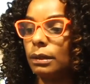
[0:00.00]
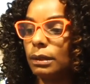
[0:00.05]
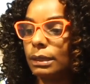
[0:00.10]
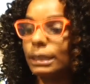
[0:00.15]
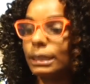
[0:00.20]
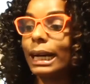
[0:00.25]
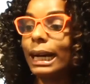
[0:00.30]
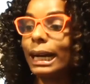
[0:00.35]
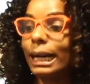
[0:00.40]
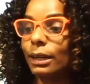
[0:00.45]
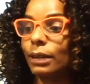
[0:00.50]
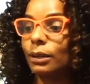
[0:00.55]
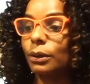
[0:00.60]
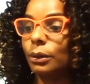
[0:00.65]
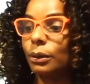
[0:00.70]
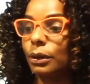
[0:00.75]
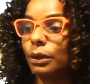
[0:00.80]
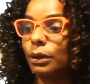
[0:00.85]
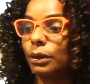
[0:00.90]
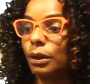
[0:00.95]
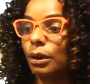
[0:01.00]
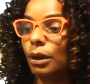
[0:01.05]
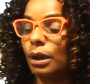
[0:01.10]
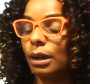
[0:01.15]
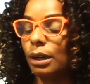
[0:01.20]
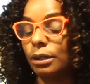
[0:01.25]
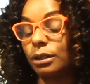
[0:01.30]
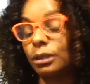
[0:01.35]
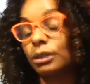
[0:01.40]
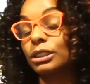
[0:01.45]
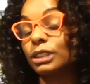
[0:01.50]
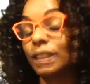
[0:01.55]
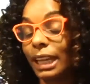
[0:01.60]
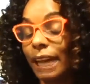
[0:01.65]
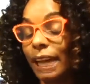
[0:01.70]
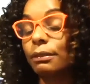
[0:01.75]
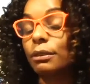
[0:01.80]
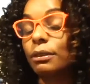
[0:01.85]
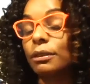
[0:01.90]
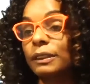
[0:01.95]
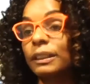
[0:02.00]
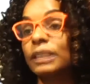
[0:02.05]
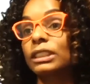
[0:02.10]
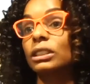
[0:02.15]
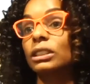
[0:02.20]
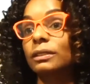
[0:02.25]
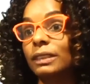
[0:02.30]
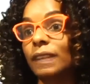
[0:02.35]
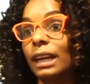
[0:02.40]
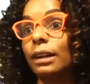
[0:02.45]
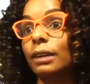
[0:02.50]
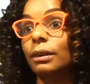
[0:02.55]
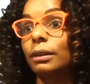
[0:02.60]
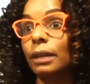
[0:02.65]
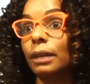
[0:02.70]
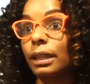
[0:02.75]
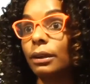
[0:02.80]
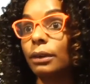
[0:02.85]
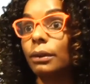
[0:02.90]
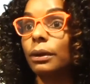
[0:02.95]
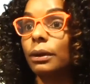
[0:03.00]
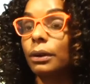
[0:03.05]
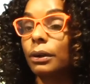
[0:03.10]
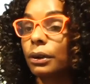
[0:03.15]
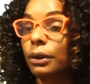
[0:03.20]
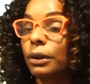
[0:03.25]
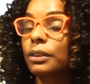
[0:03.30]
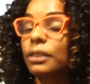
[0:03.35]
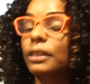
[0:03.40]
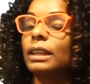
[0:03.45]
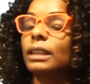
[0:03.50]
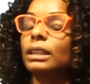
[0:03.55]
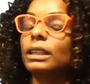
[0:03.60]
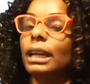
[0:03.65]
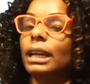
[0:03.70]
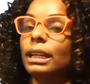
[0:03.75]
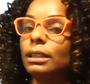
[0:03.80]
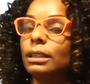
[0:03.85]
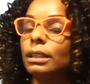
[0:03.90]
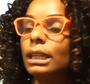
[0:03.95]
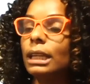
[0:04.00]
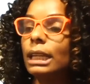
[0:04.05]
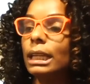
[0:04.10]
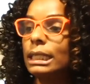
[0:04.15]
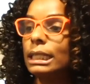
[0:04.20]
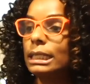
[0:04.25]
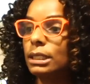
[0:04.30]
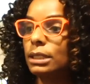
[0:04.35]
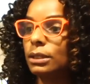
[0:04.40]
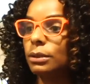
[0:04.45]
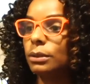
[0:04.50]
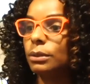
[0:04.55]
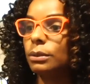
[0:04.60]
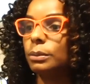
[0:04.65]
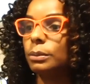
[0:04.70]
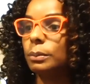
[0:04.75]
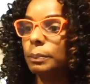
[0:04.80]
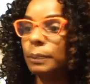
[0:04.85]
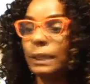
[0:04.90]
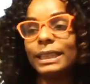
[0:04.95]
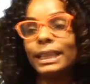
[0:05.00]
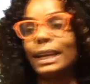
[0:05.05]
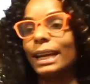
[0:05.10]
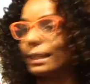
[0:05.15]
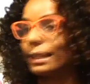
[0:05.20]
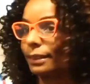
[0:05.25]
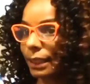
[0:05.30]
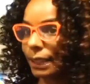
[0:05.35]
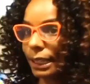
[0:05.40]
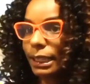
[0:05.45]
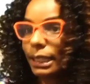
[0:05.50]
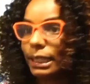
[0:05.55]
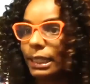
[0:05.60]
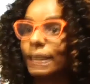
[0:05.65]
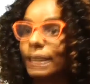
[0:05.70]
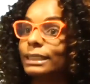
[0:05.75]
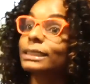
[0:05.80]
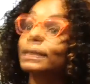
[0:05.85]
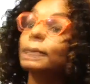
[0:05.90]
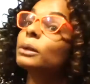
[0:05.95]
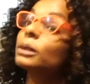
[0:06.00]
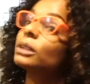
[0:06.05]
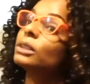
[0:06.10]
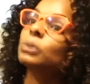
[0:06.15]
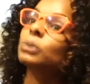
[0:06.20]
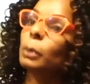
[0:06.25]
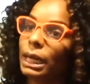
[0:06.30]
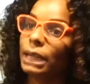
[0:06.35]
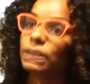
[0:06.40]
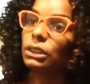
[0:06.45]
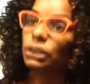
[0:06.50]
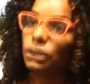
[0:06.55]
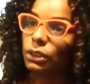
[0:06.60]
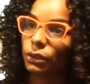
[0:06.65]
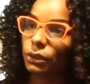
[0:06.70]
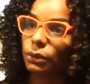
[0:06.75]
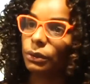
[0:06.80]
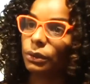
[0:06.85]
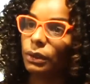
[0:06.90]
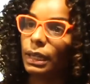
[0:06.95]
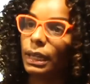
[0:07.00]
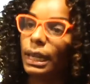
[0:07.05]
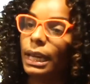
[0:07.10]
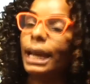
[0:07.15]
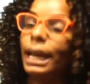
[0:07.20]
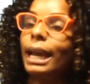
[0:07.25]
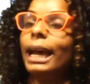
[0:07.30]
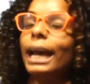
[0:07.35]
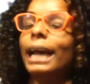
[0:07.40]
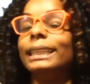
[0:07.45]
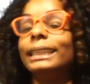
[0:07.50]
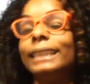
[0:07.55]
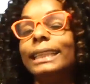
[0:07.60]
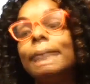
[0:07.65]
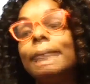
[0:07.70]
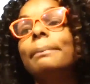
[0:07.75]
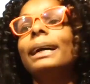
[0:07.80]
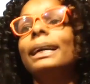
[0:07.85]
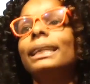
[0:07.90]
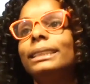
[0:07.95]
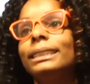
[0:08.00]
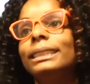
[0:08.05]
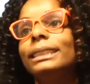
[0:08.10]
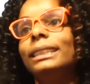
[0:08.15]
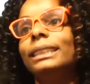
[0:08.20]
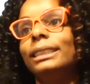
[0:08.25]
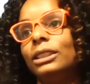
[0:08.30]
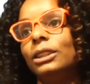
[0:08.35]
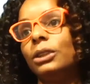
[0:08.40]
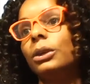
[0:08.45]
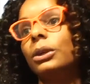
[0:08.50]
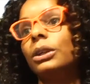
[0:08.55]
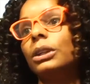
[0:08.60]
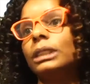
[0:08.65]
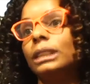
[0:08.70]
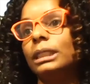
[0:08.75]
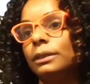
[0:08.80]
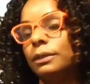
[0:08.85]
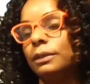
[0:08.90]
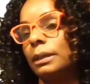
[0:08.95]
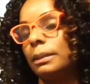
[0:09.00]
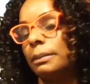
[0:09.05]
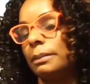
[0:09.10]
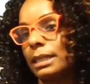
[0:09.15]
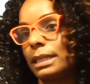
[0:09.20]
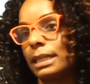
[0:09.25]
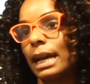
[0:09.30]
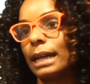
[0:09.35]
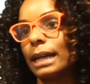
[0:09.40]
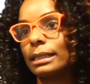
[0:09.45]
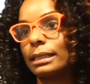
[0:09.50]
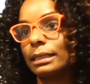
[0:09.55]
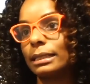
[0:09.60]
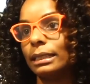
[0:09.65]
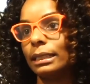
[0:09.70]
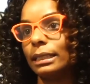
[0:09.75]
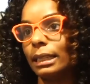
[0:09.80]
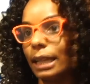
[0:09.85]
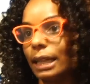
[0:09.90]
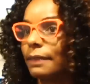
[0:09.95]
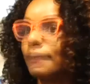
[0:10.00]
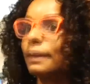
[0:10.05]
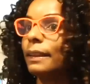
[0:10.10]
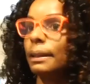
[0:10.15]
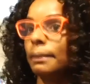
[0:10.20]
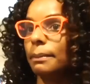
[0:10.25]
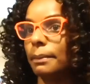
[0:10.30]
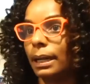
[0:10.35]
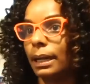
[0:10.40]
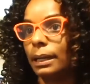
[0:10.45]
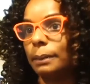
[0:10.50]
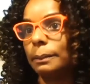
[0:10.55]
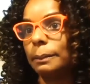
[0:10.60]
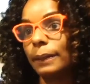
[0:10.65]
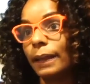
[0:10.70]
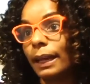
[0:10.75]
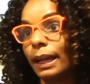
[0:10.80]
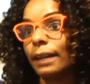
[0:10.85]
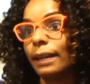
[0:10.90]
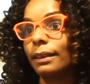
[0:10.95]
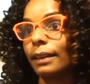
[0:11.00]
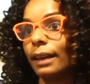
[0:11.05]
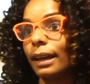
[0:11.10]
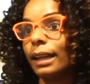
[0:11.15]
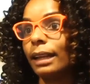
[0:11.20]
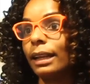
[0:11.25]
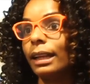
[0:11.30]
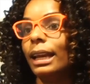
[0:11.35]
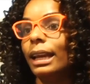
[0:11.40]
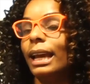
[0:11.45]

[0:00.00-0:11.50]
God on, or to have a reflection of God here on earth, and to be that light. And someone is watching you, and they might see your dfree mentality, and they might apply that.